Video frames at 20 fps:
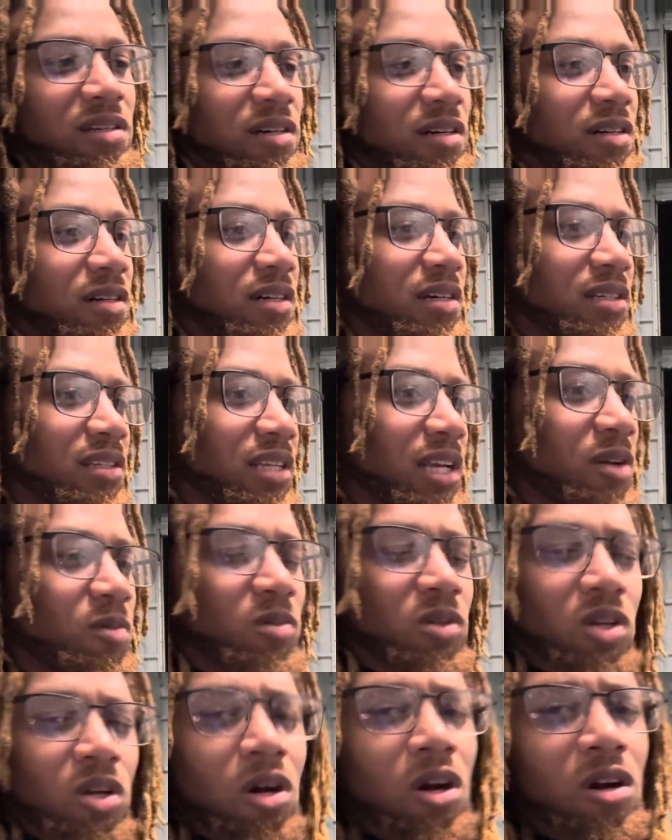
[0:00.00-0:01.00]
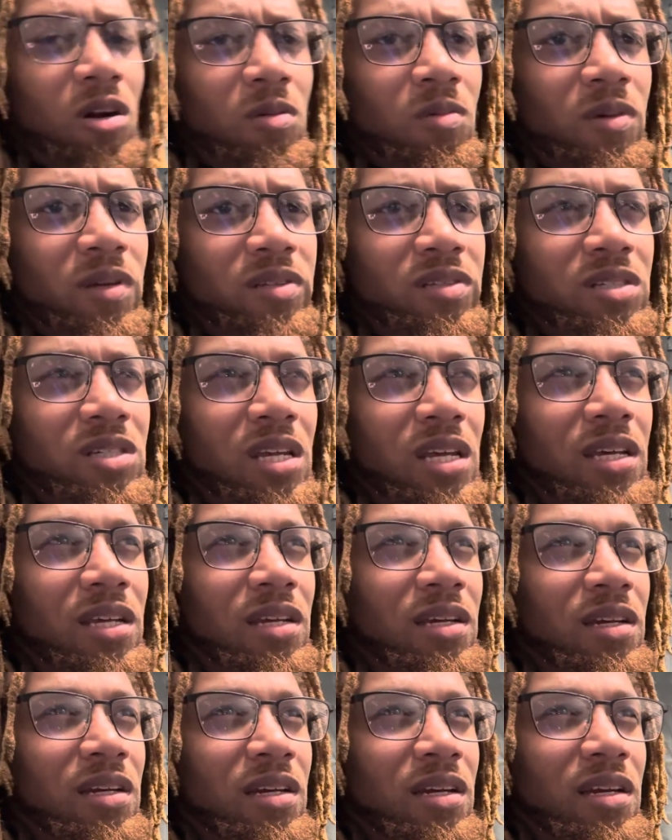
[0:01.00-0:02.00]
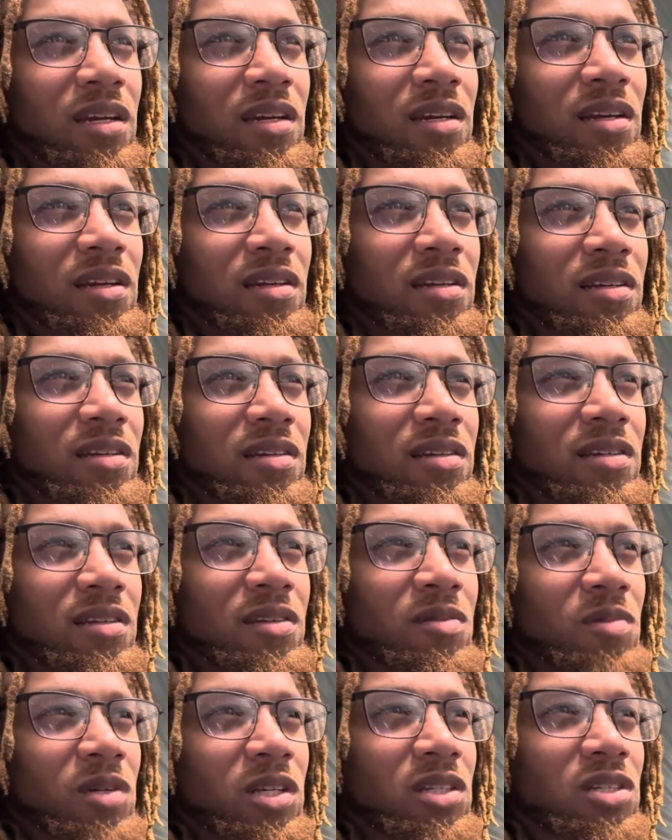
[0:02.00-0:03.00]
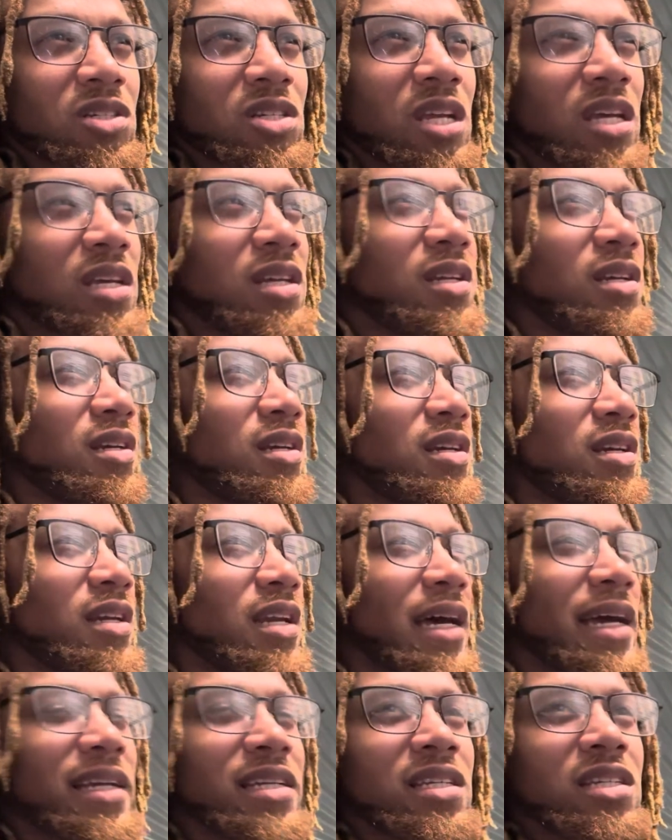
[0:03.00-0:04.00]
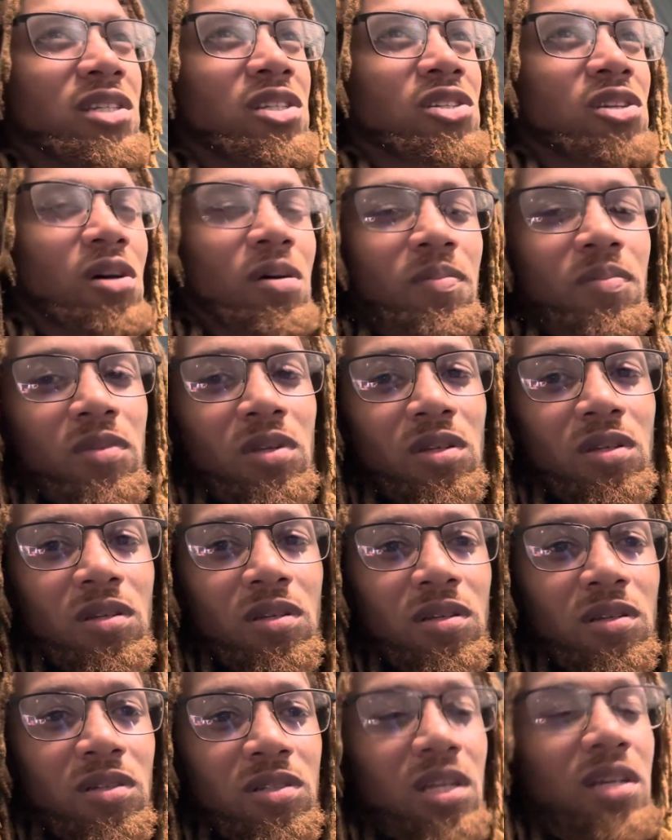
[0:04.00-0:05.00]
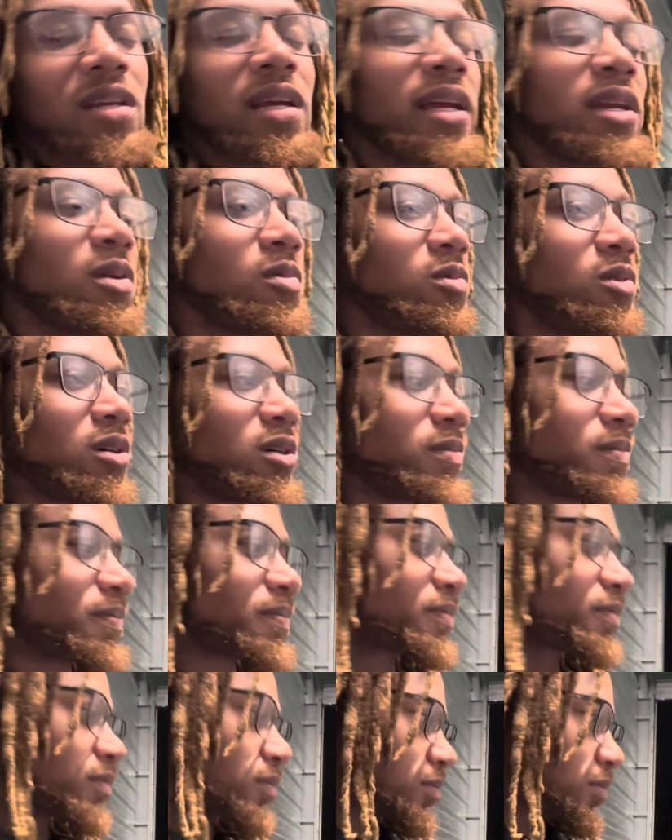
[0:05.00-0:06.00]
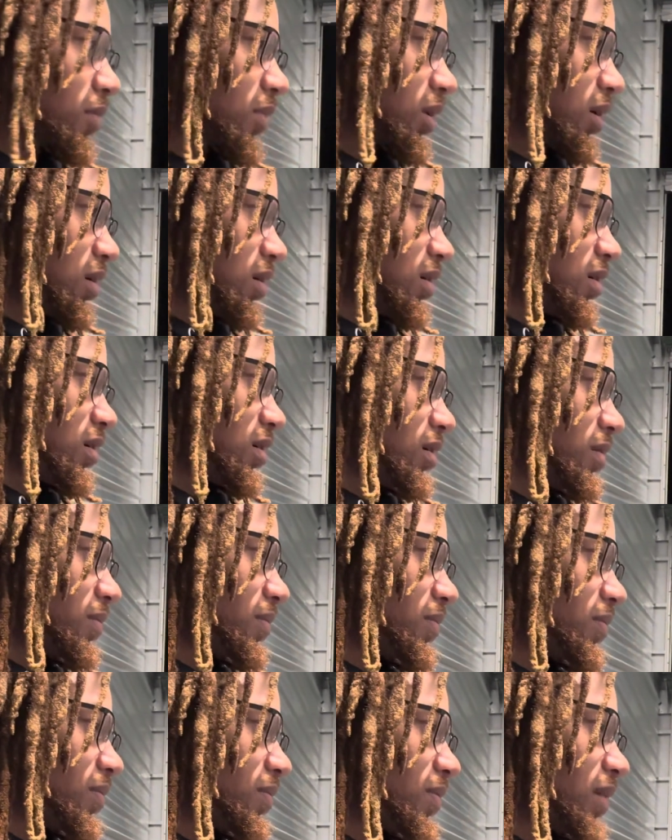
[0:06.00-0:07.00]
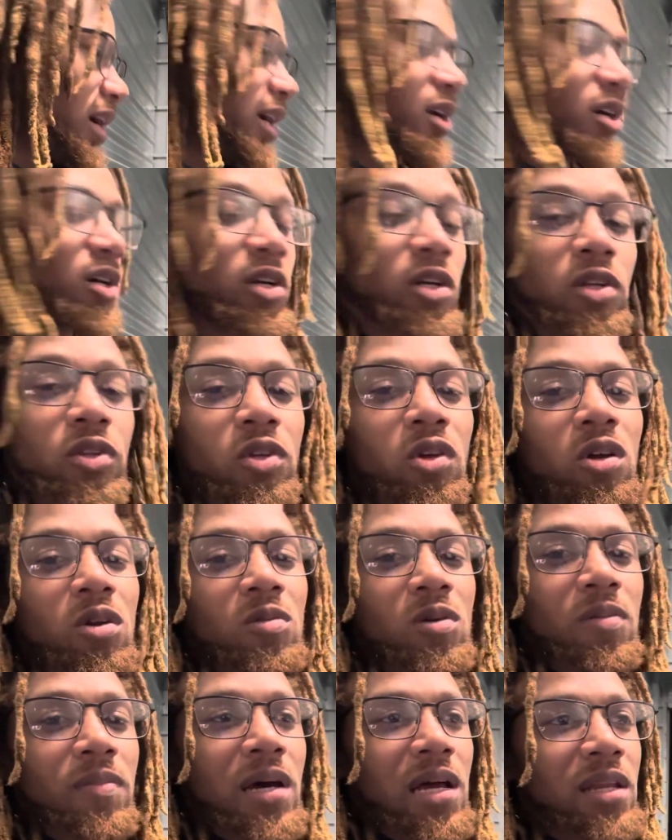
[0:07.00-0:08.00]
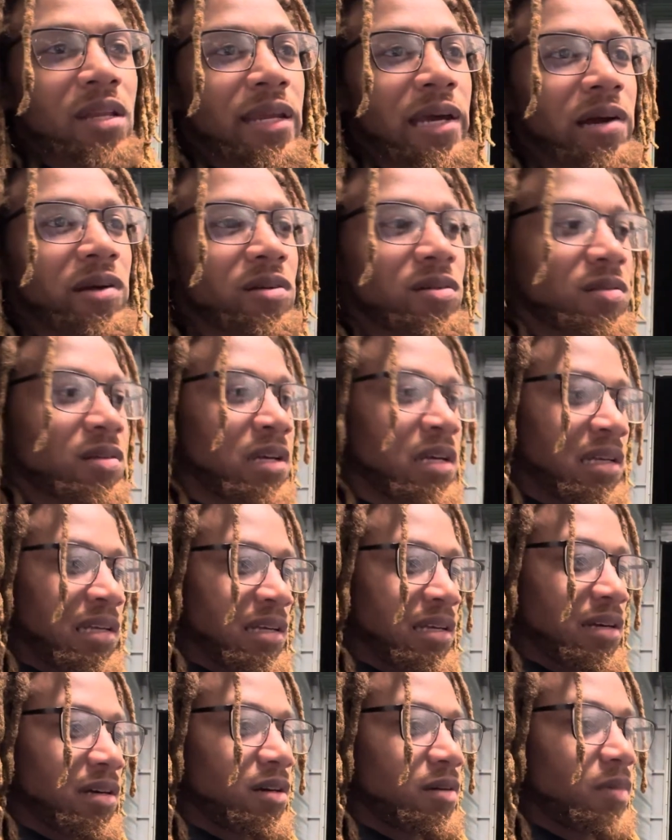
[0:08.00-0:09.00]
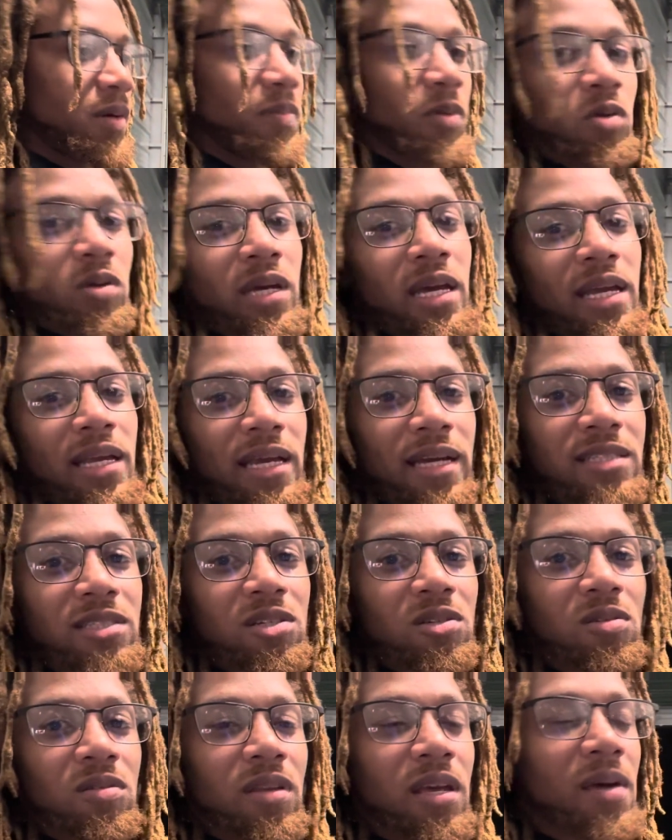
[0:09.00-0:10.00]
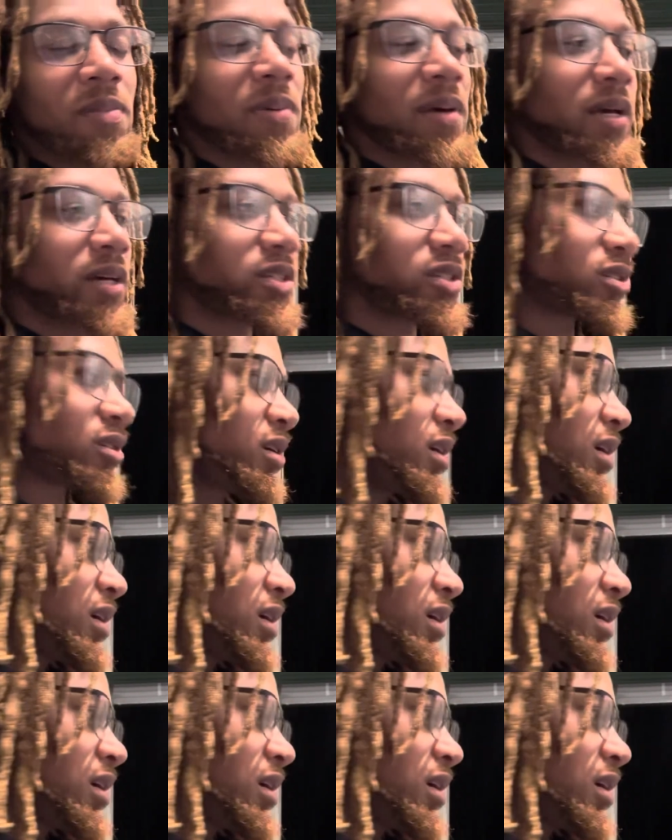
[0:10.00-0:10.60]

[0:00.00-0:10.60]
I think when the car went 1090 something, 1091, at 131 mile an hour. It blew the head gasket on that pass.